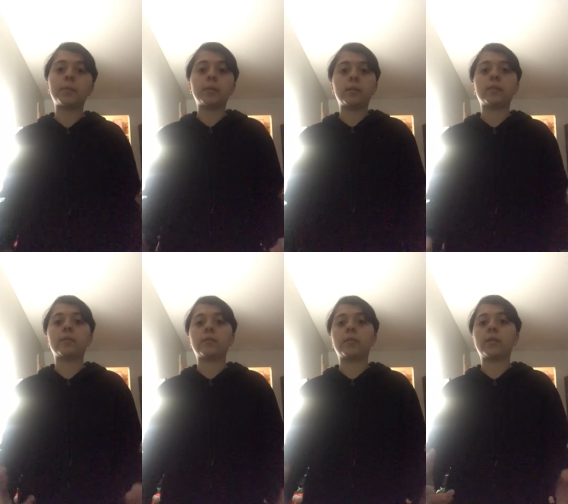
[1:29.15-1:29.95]
but this
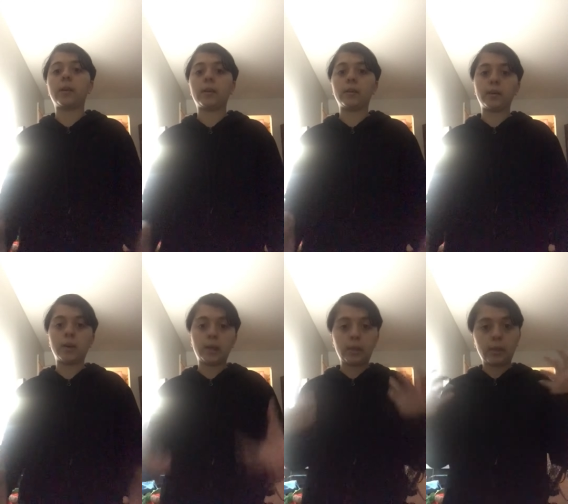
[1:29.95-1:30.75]
is just like a
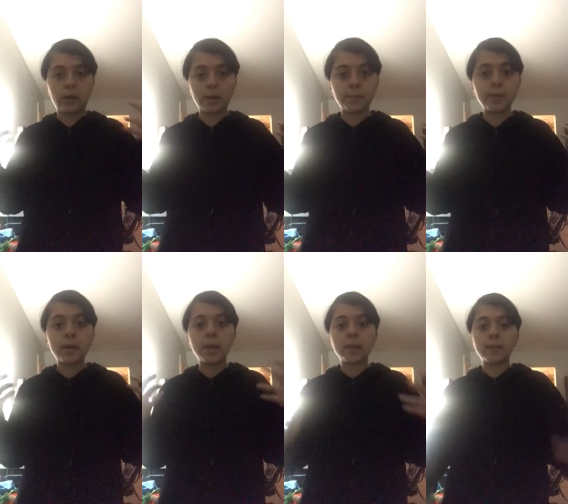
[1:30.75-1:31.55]
heads up
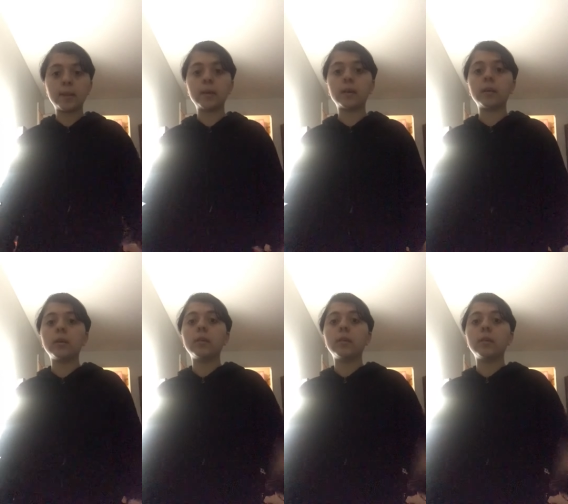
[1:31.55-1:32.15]
thing.